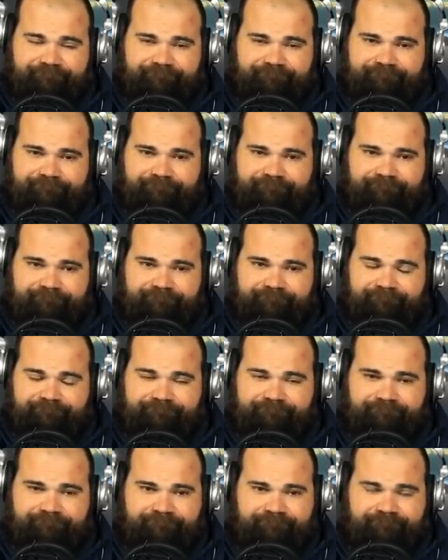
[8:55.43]

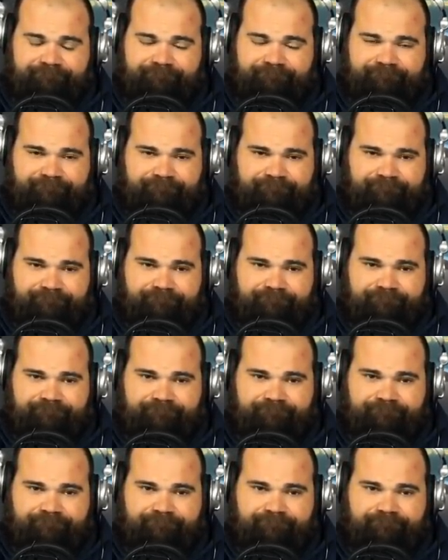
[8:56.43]

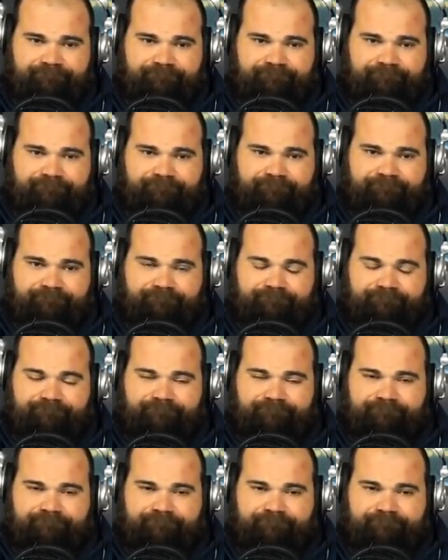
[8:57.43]

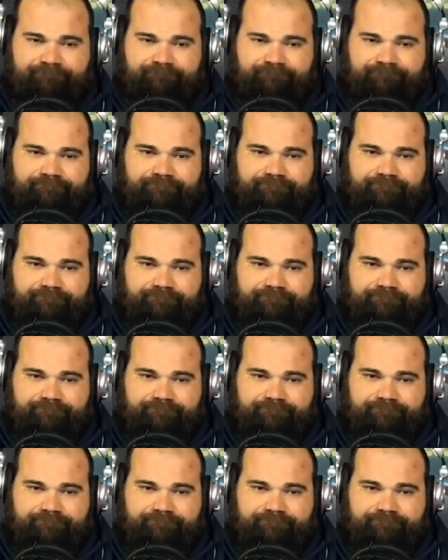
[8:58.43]
(silent)